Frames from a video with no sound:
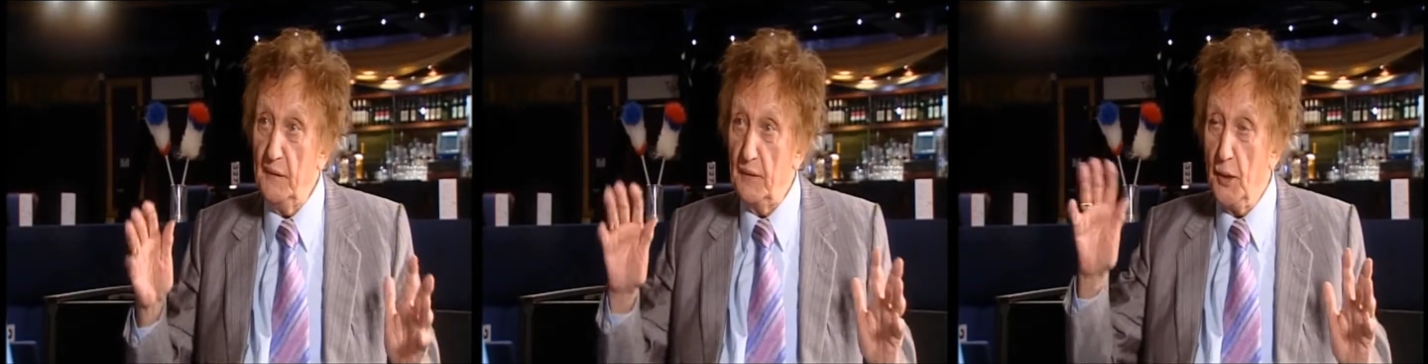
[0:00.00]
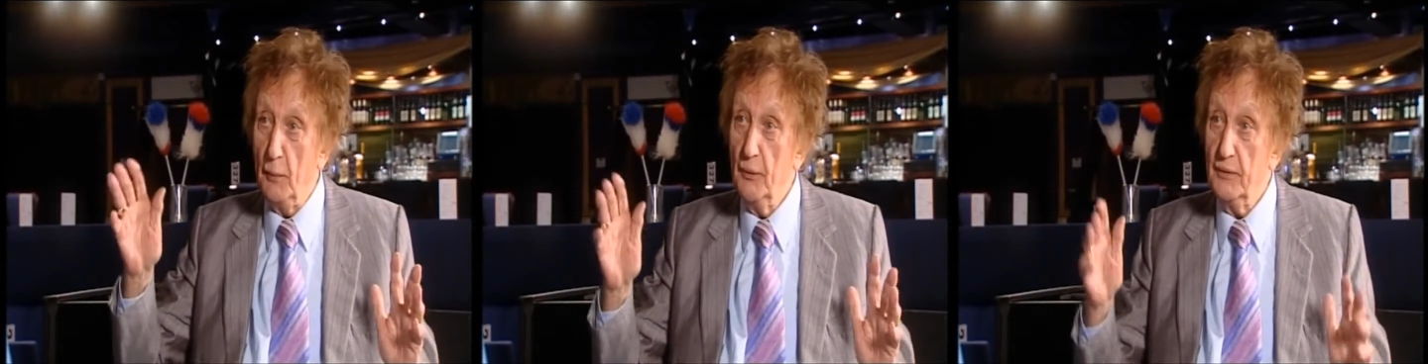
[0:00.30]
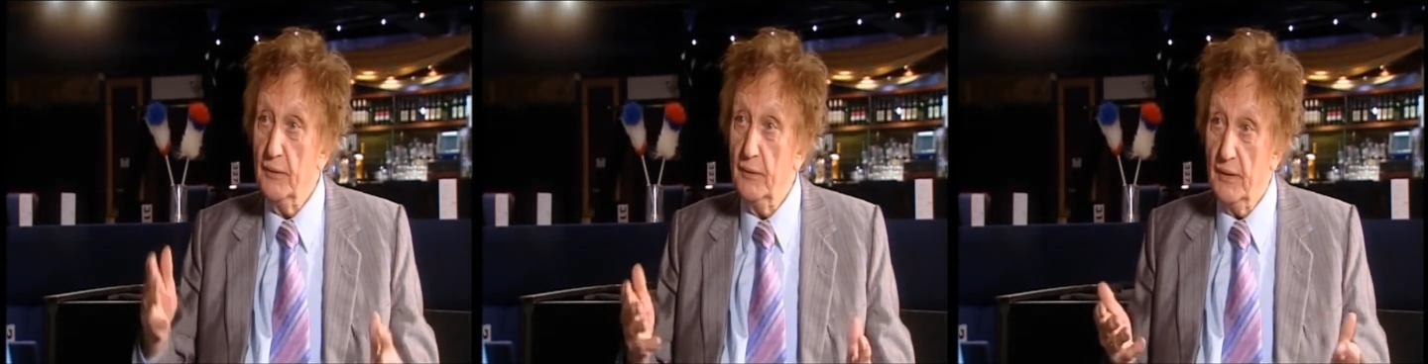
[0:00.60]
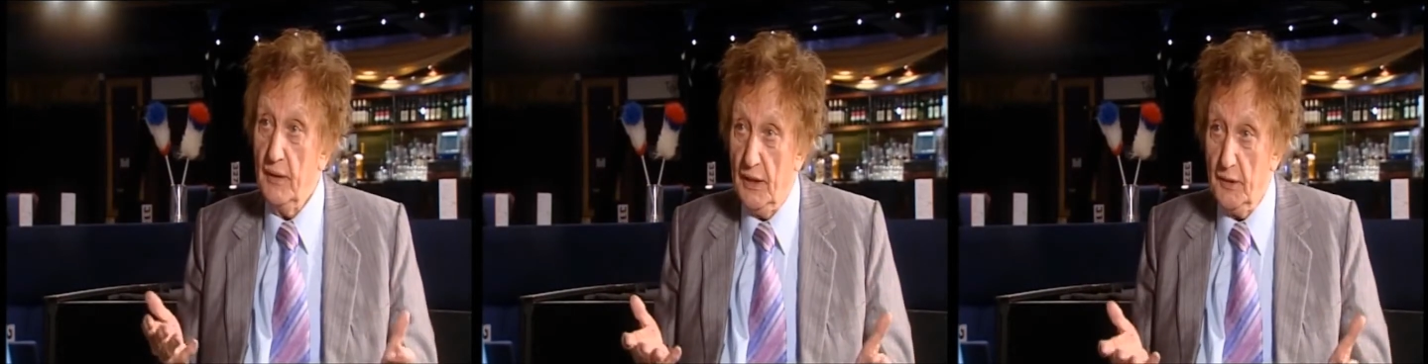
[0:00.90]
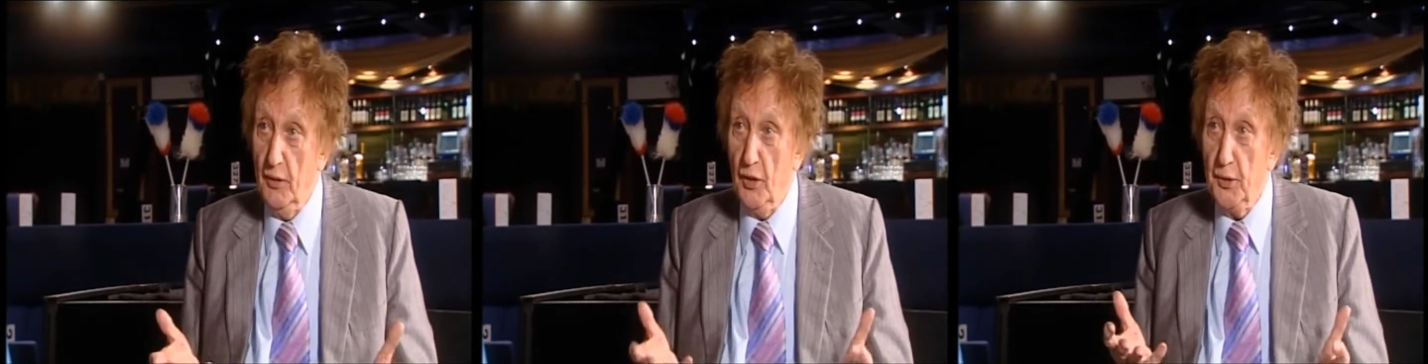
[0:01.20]
the top, but it
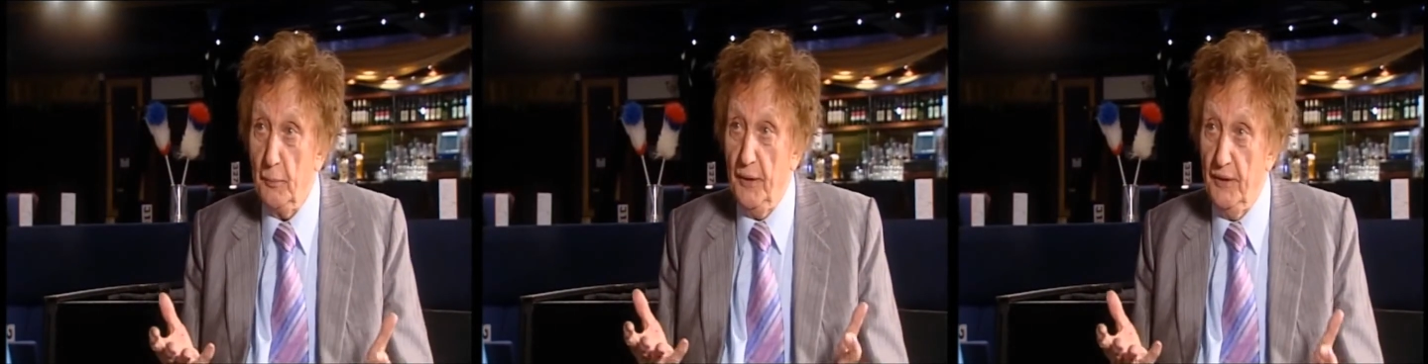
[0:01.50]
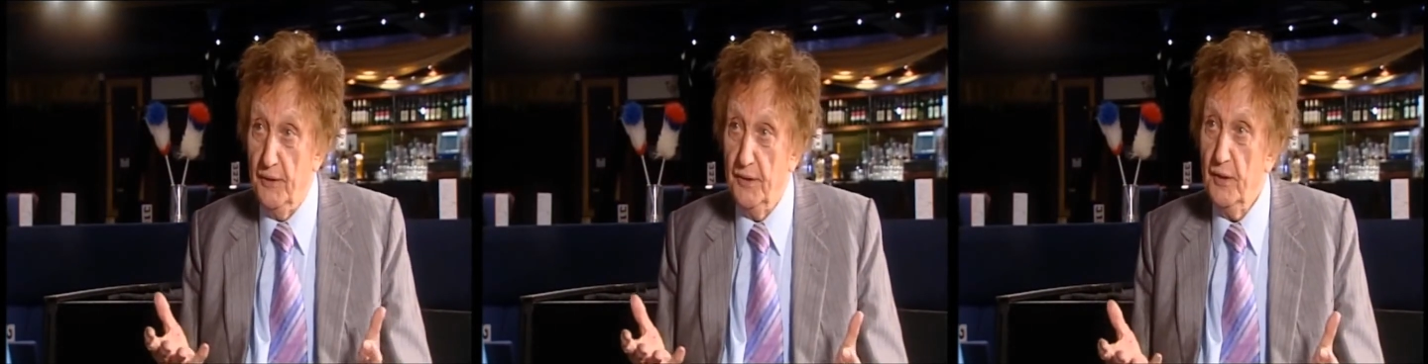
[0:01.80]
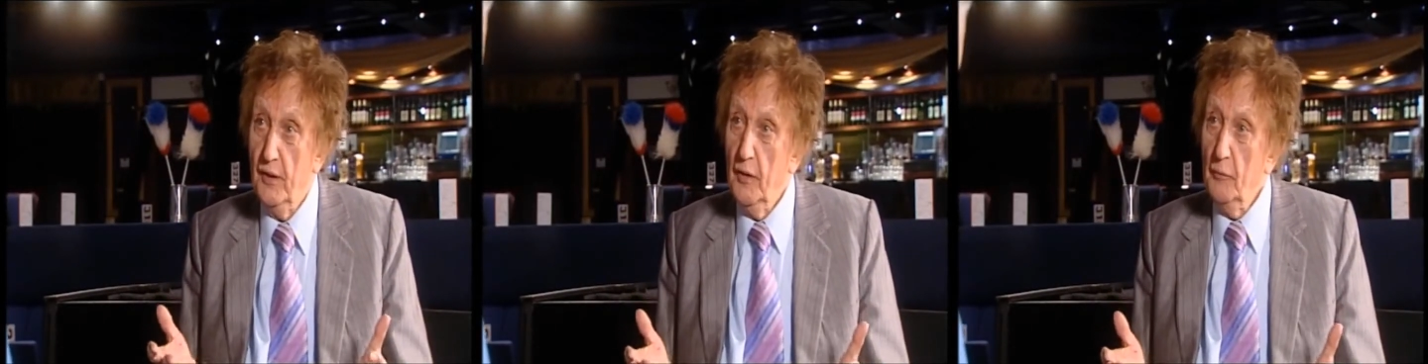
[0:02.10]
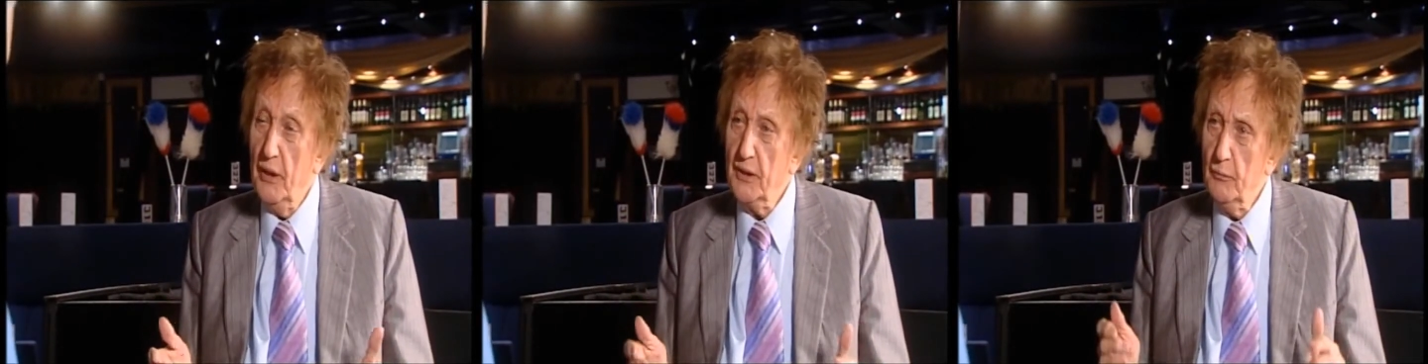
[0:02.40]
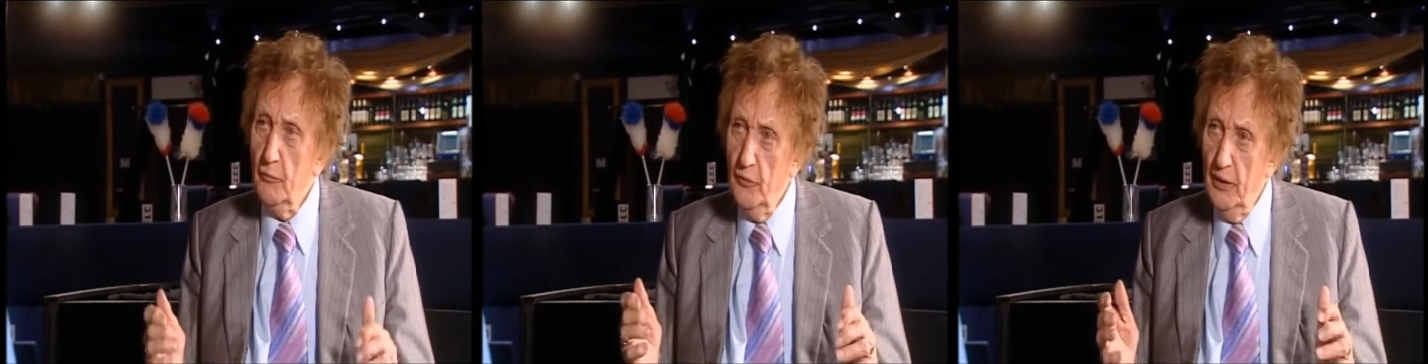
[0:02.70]
has to be underpinned by
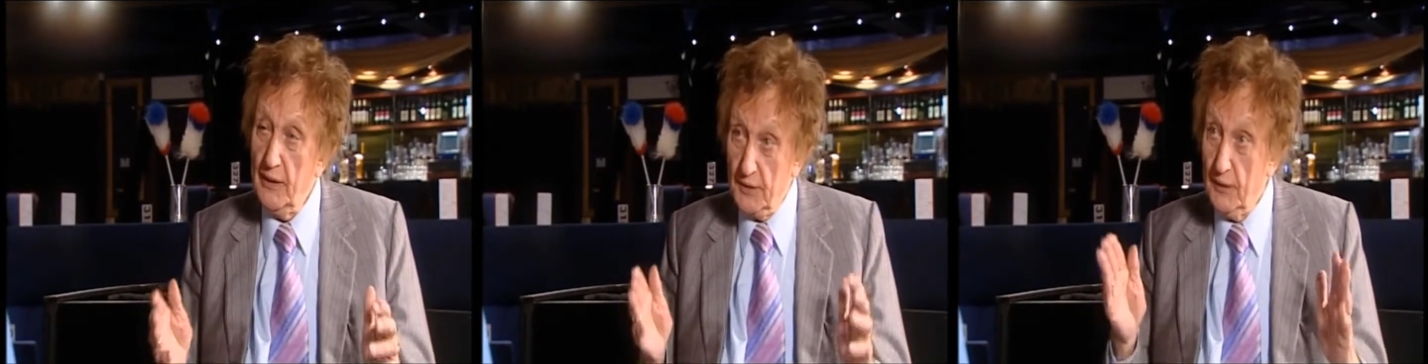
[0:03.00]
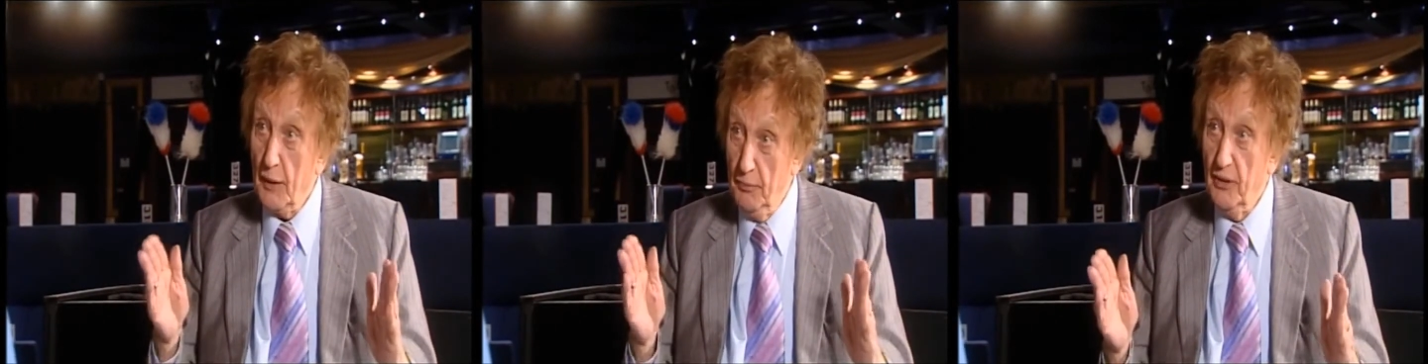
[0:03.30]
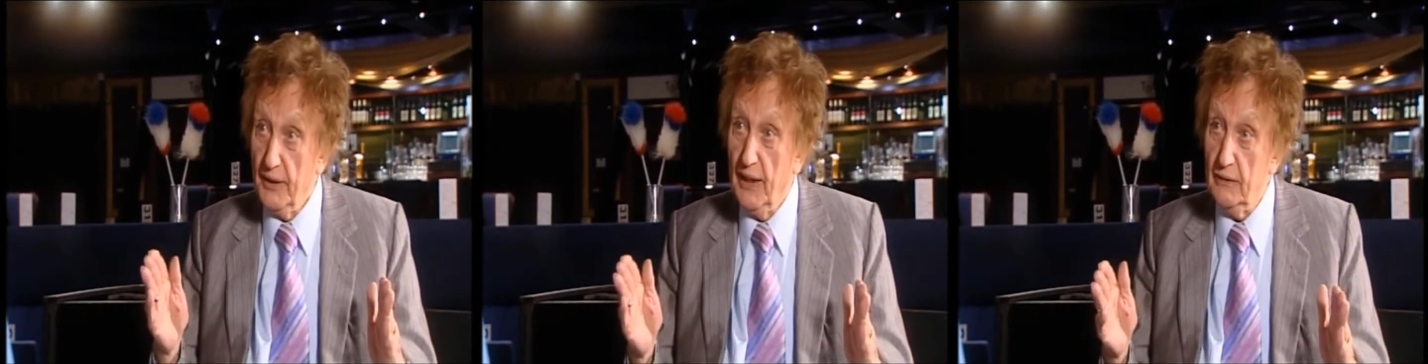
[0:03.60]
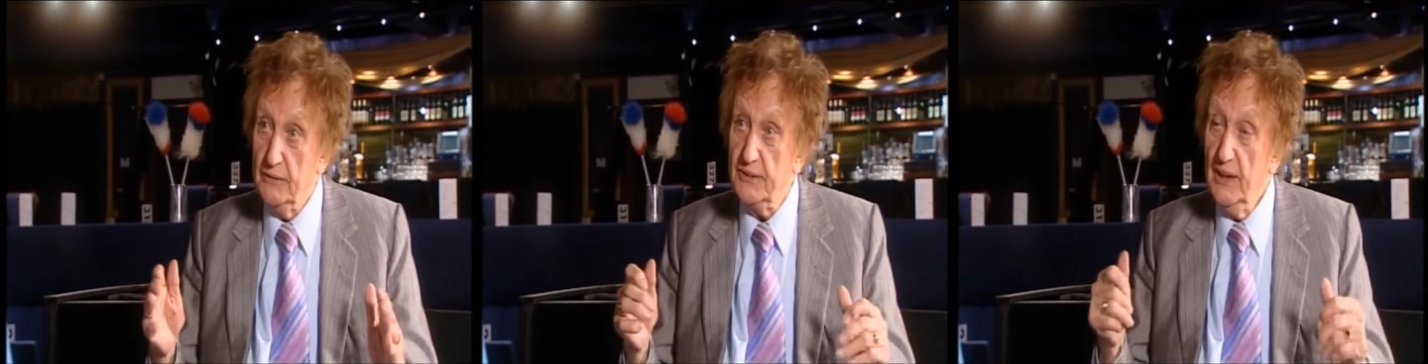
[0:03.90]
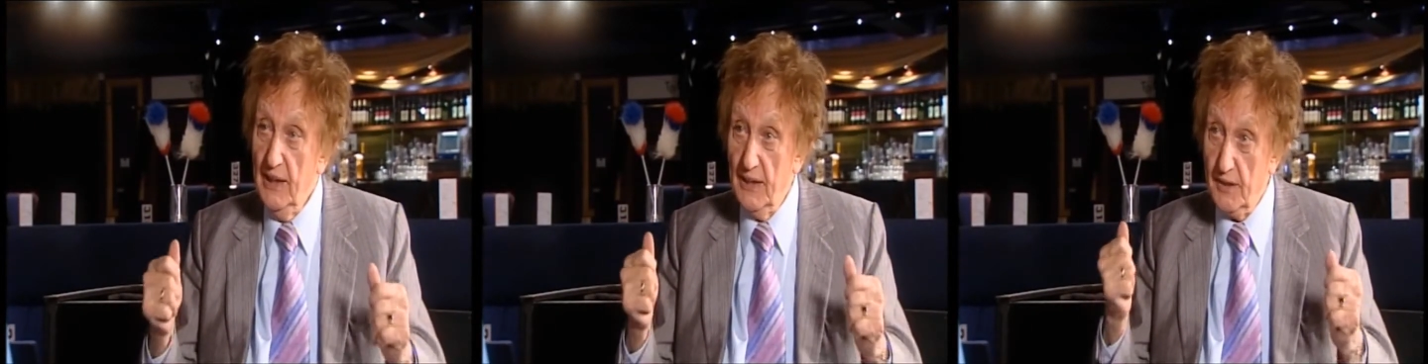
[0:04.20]
some really, that's like building a house,
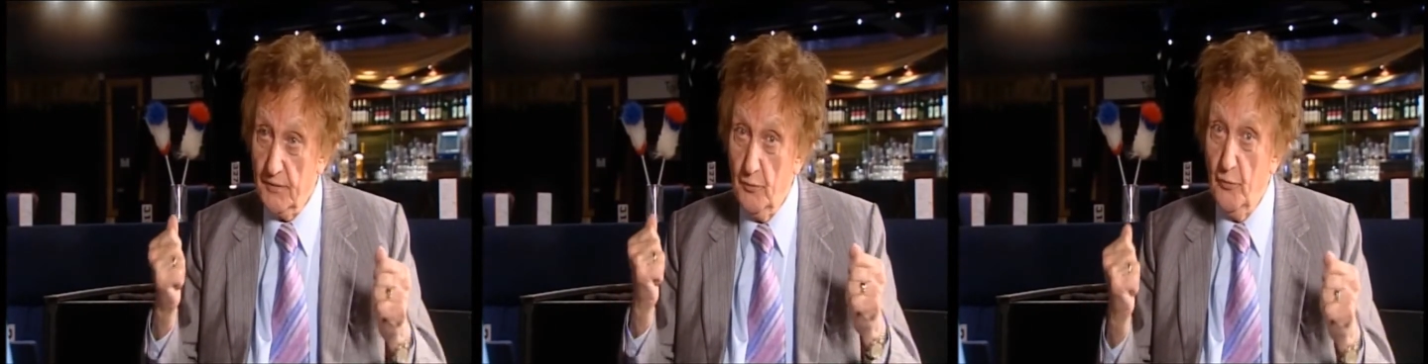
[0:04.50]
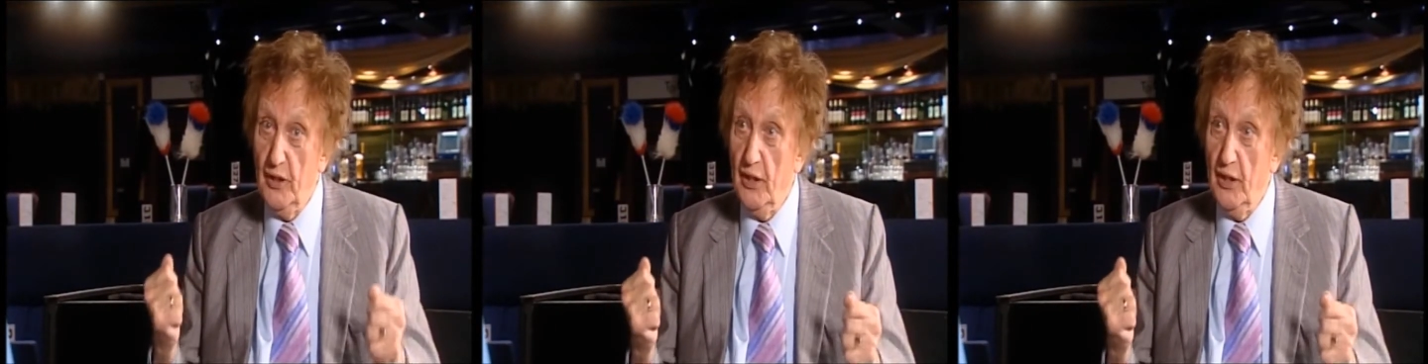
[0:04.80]
has to have some really